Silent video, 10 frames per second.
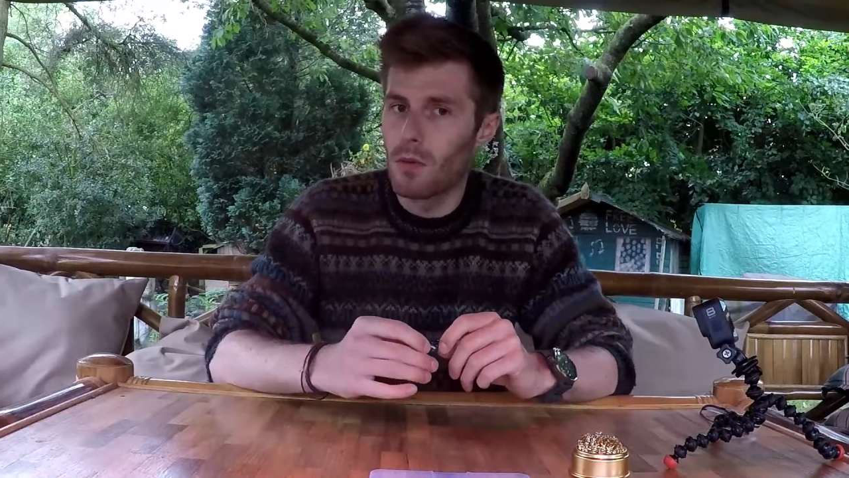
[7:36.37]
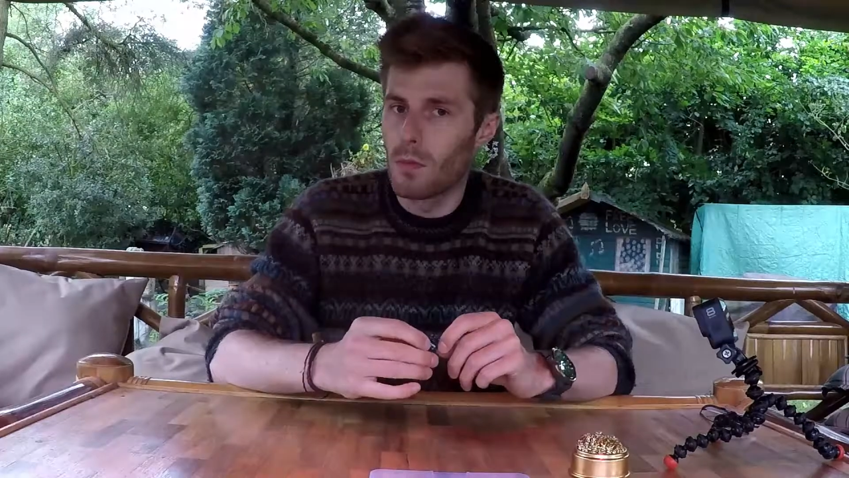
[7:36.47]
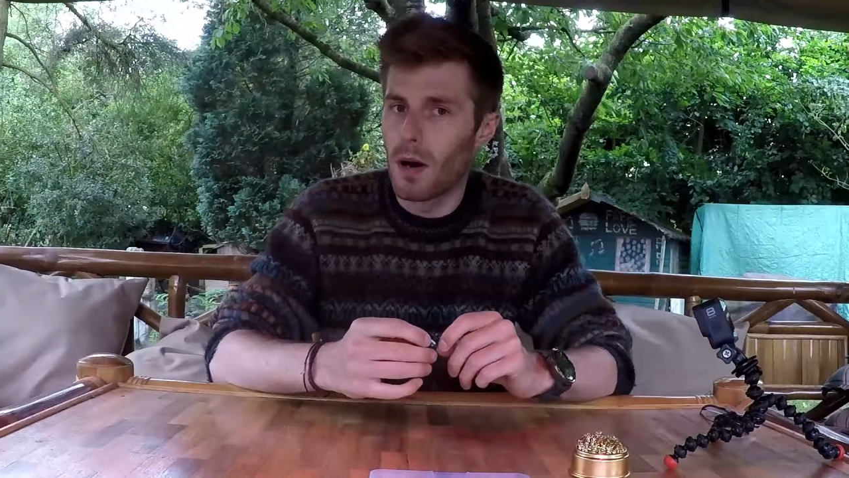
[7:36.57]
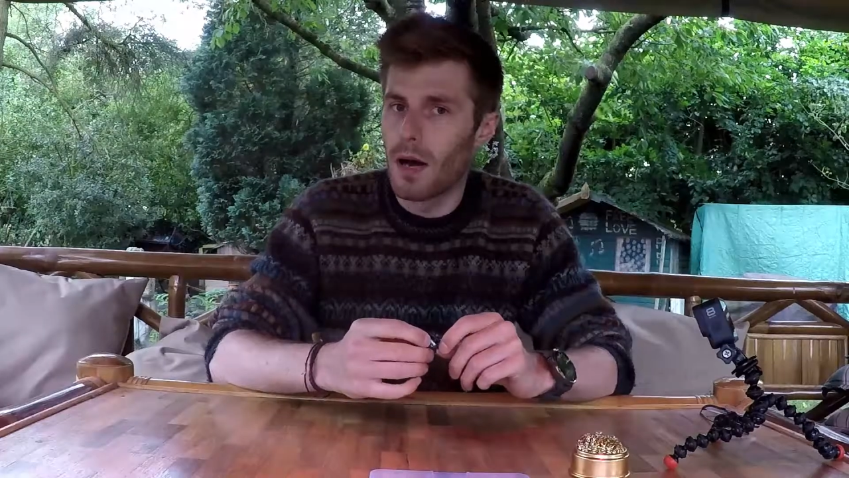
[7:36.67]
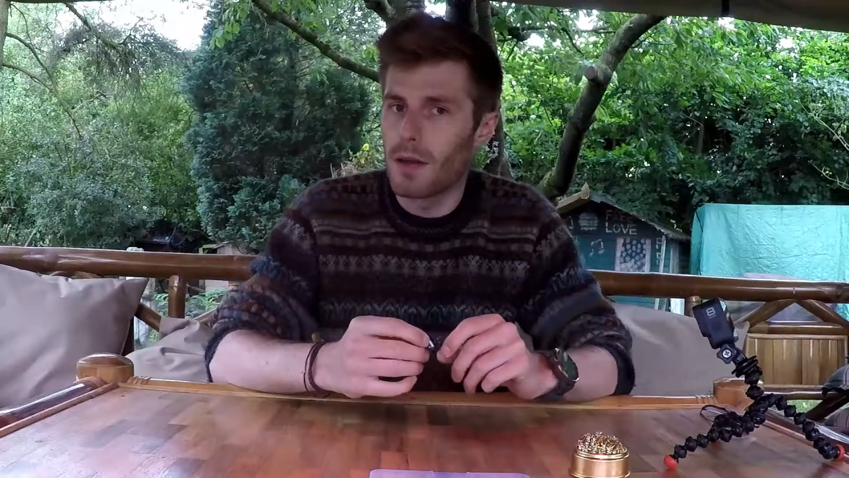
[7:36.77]

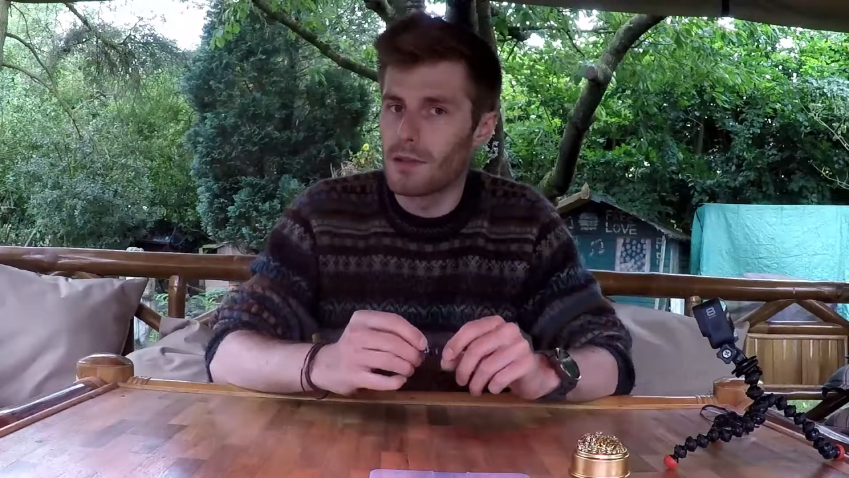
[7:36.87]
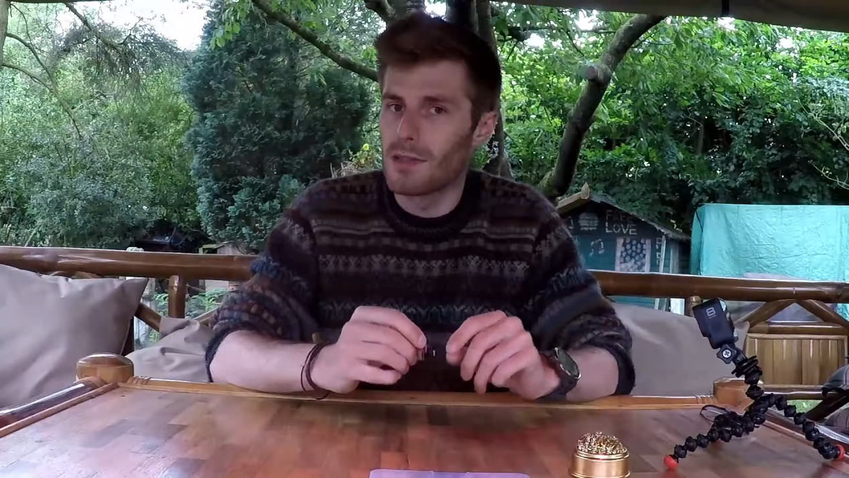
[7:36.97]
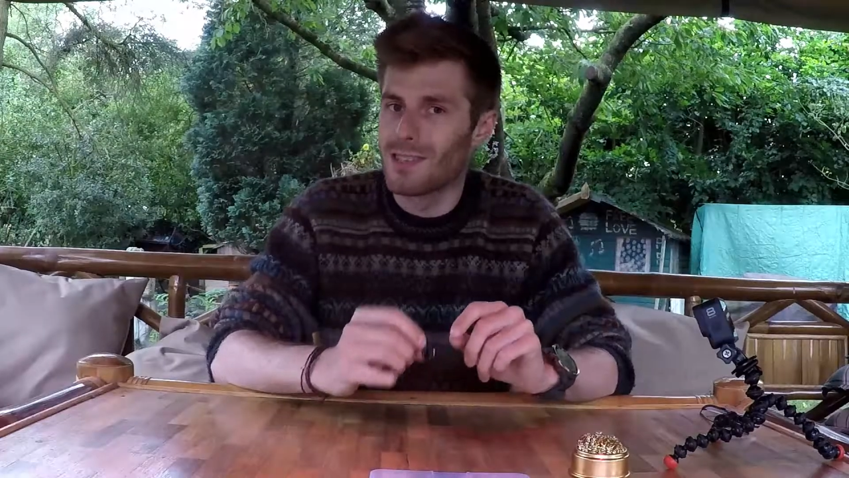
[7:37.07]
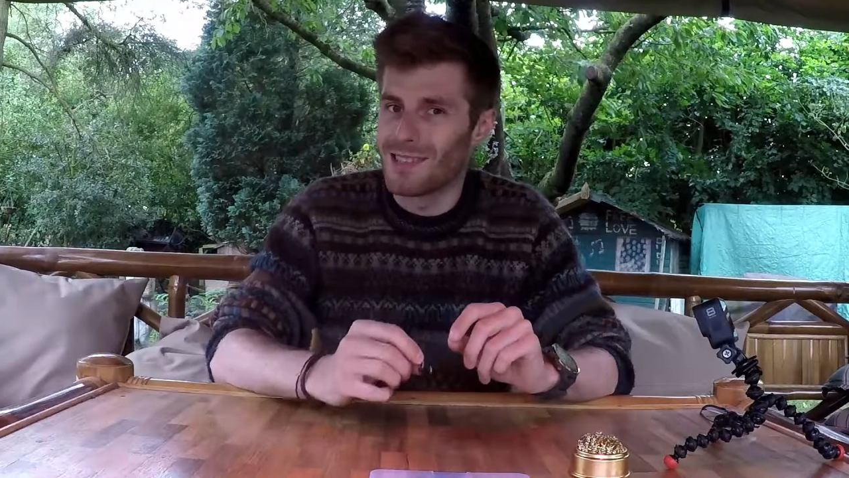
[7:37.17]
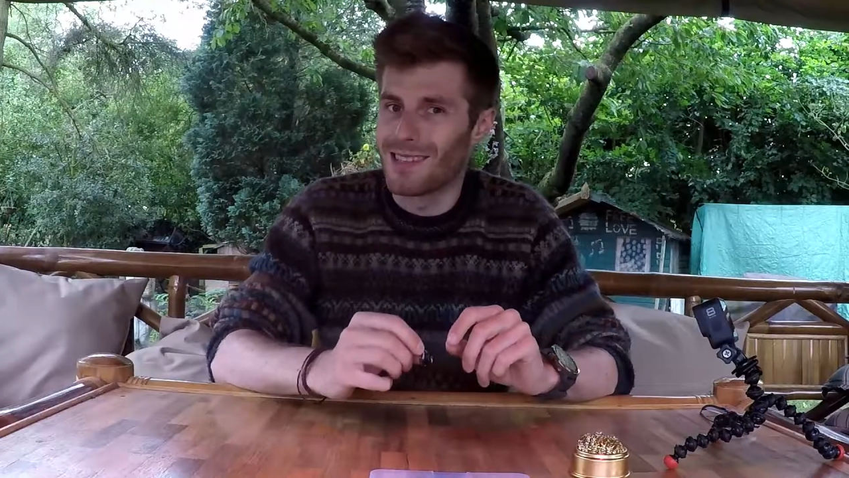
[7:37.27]
would buy this
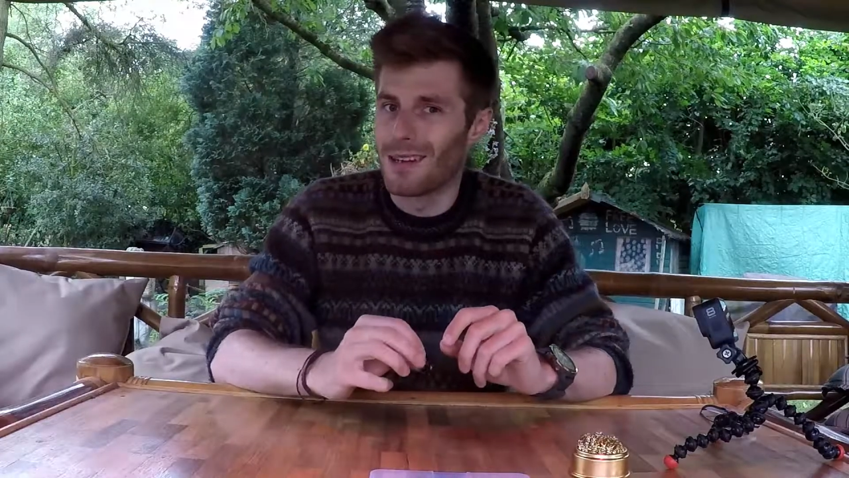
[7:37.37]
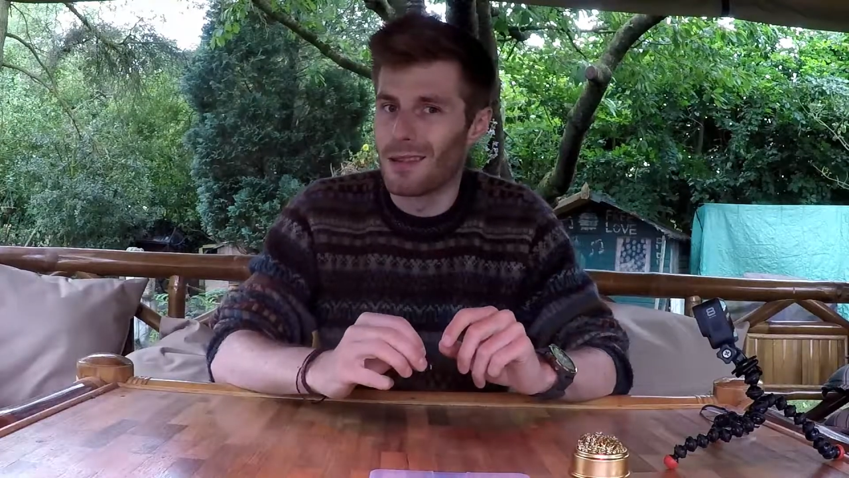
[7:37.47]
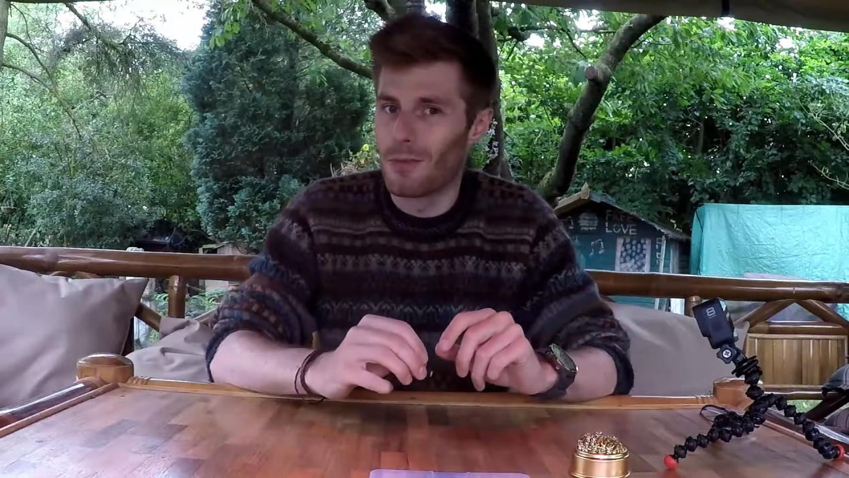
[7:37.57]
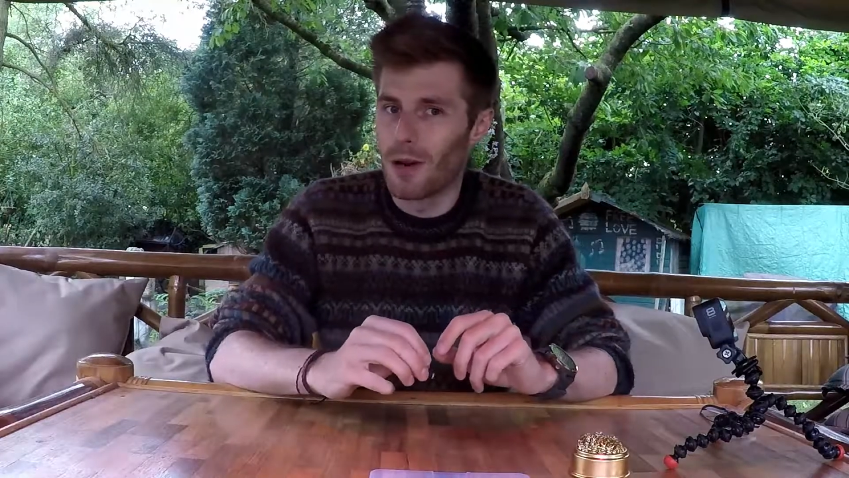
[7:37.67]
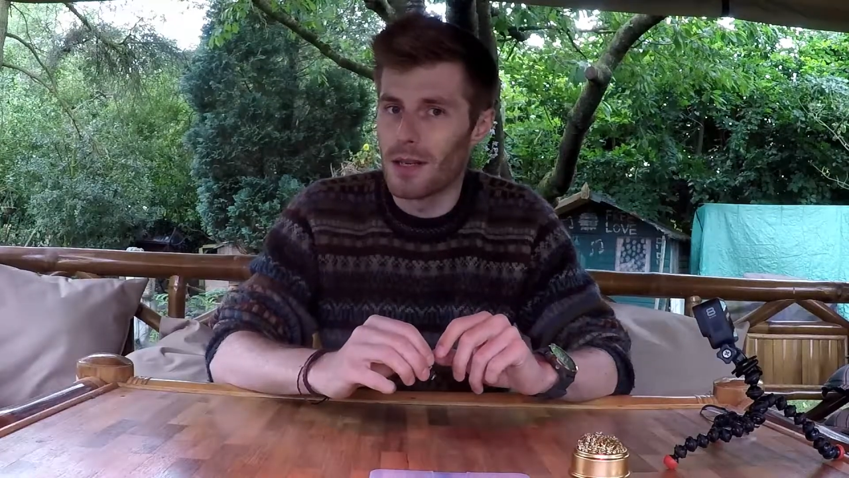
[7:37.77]
instead
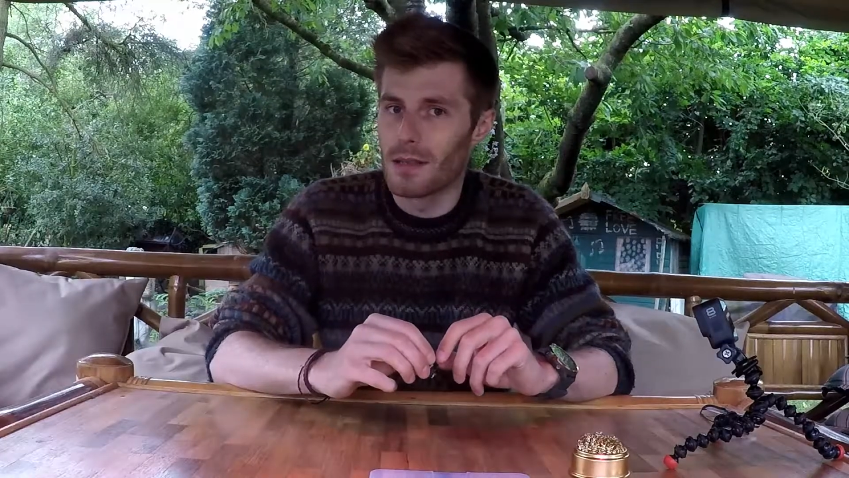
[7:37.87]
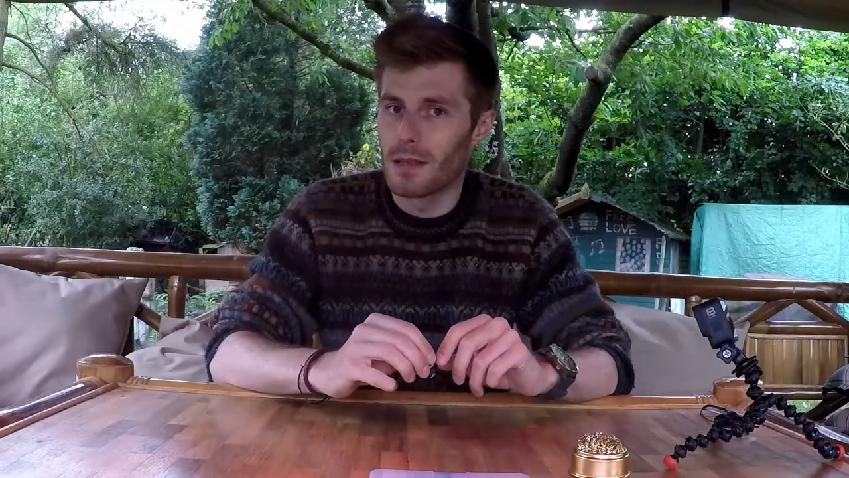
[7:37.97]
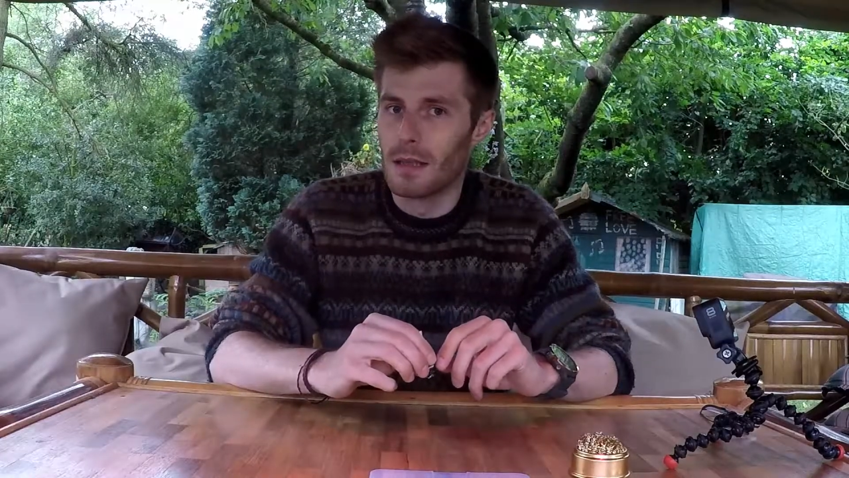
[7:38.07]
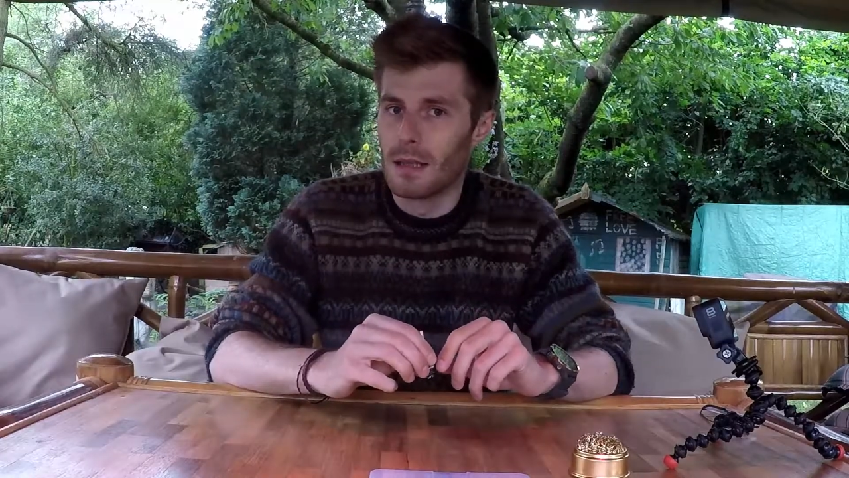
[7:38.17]
of the Predator.